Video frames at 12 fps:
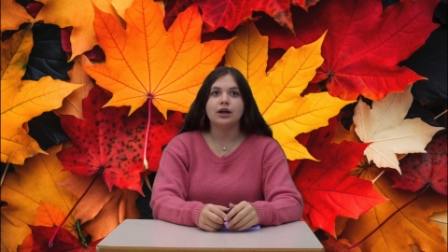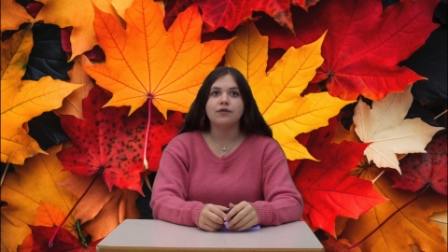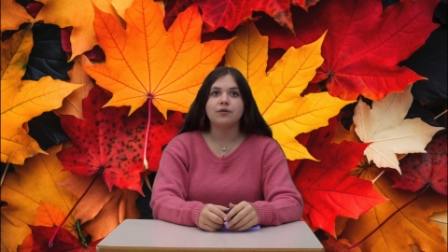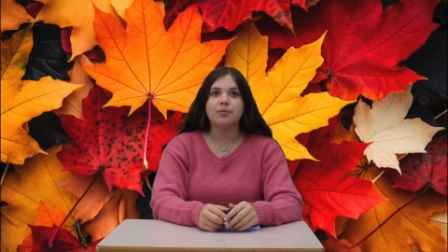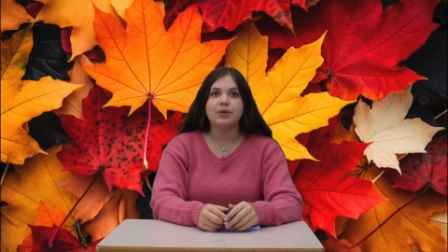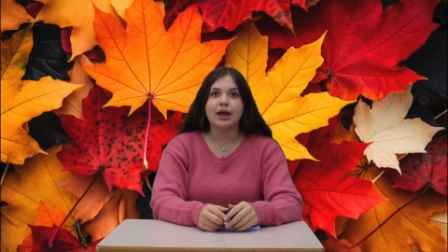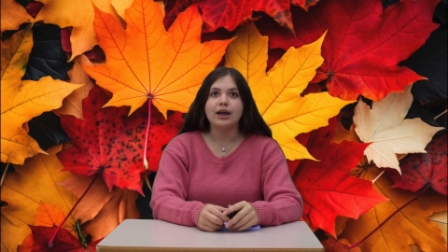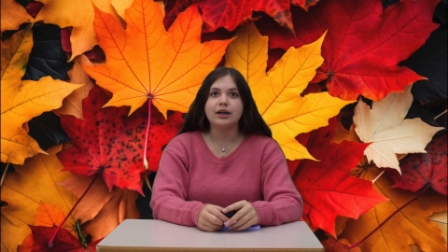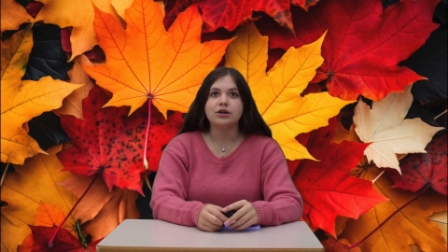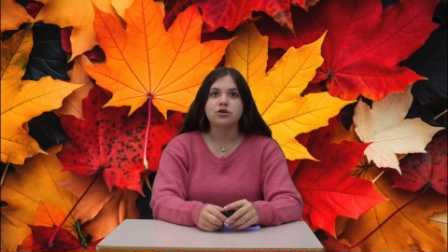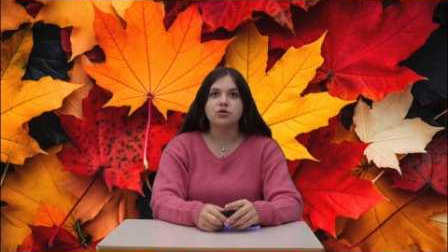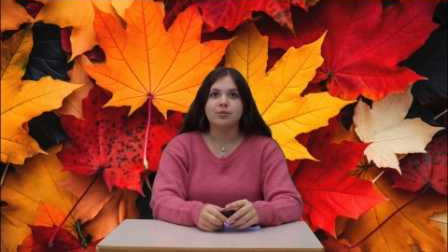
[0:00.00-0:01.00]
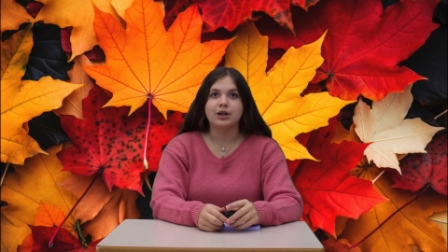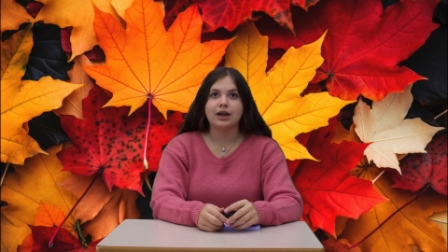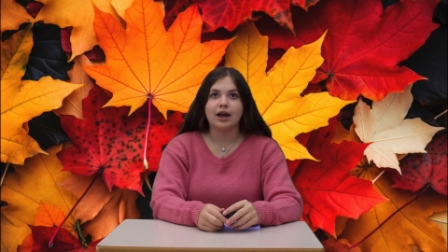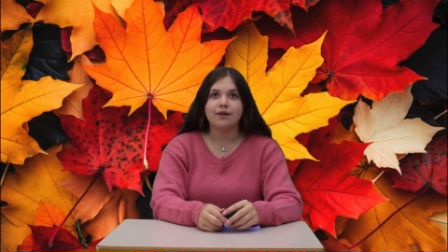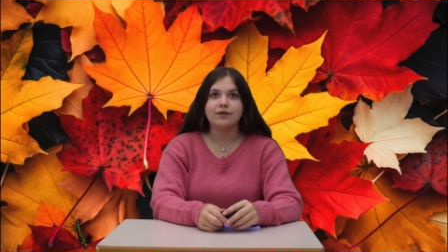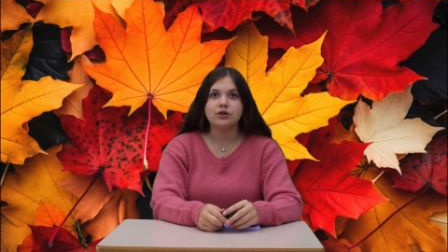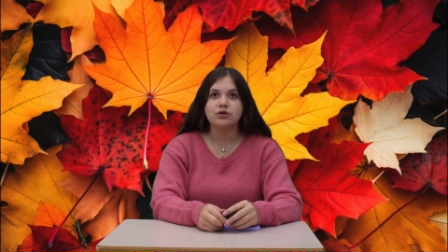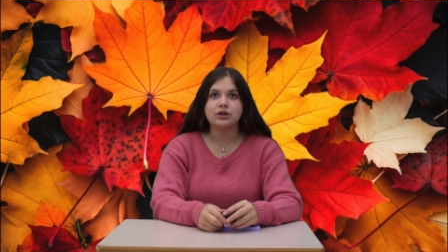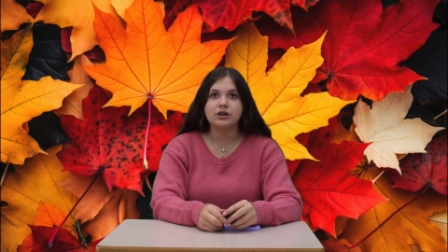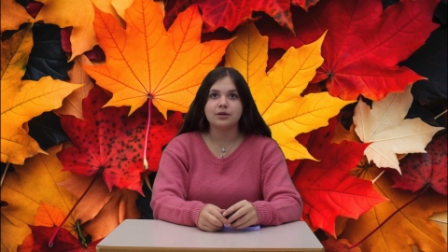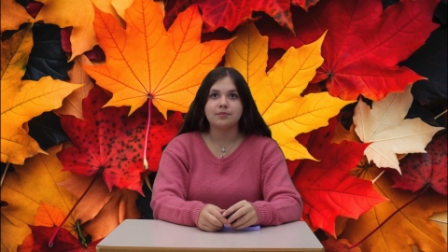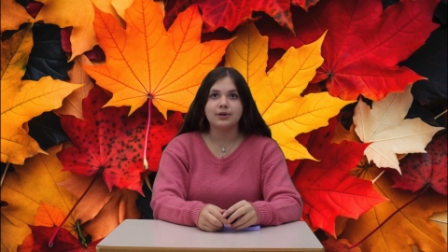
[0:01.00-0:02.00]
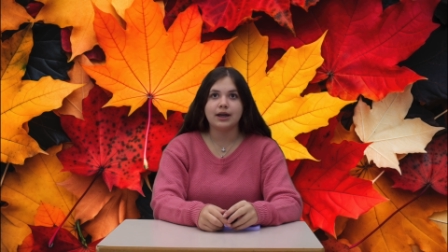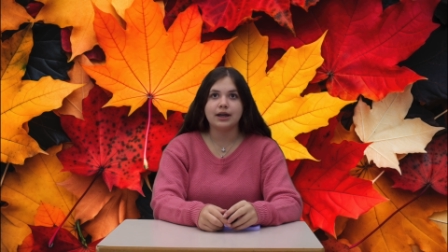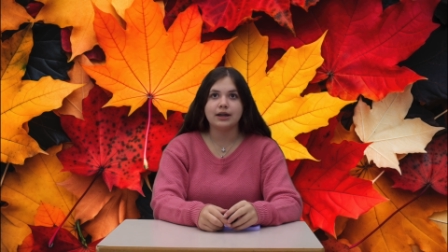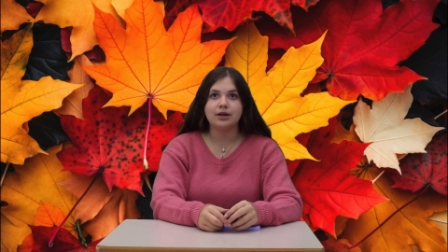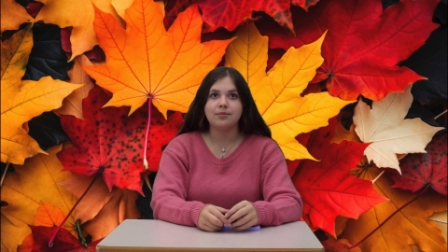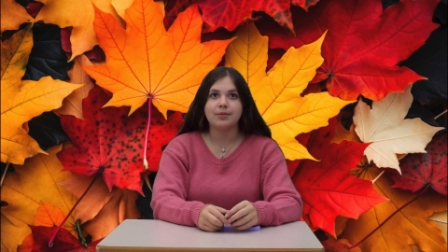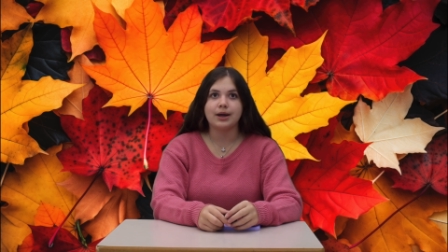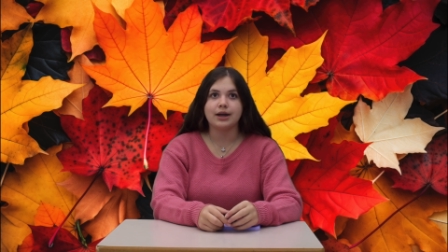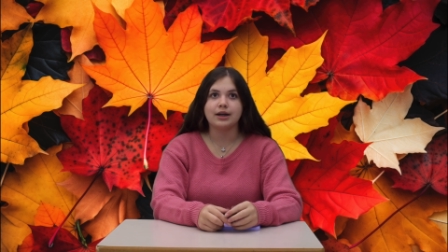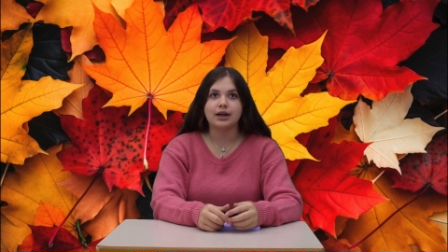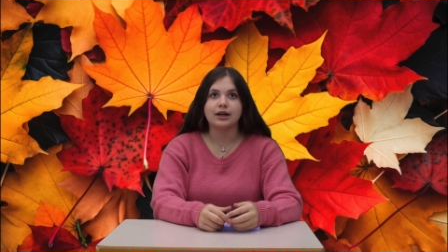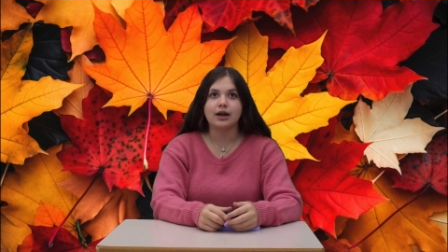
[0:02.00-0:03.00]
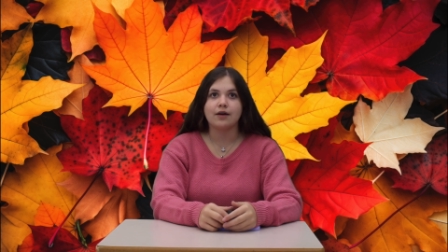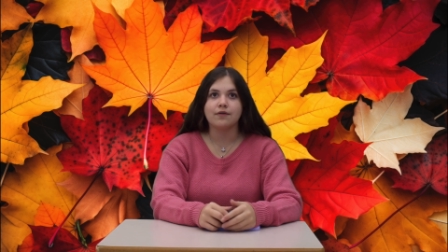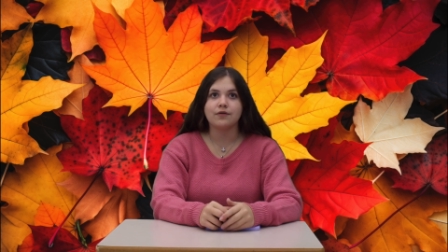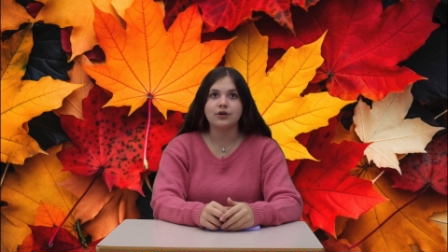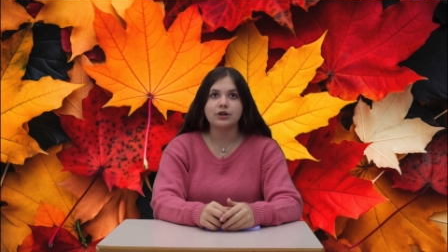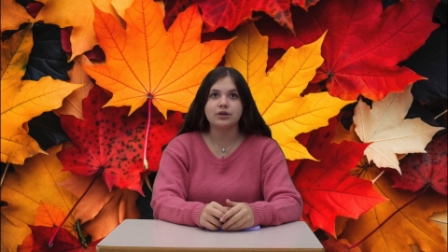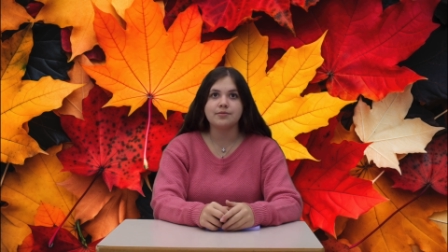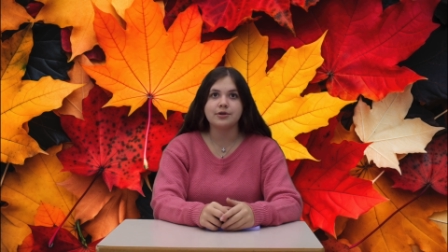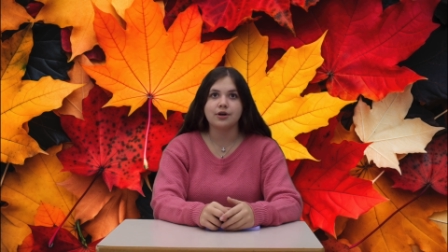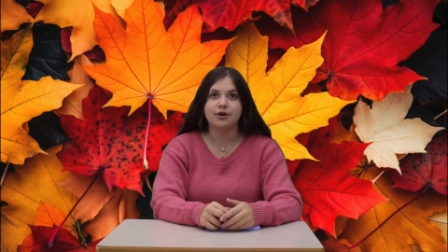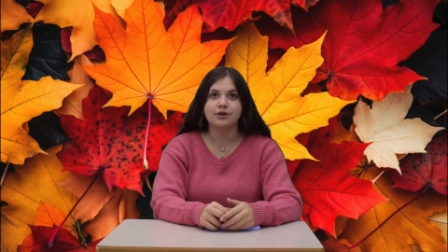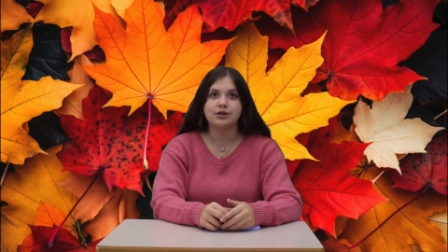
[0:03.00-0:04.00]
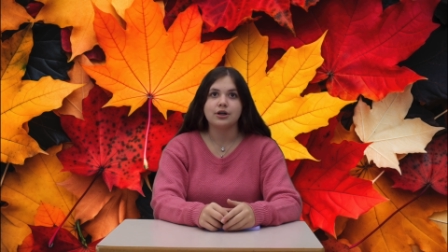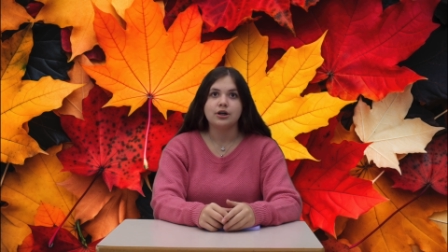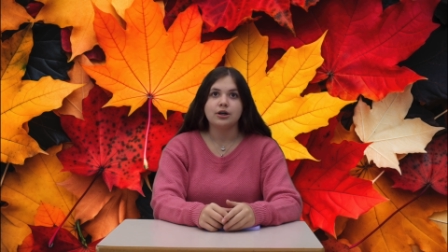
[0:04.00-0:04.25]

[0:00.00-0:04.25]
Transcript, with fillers: If you play an instrument, have interest in playing in a band, and covering some songs,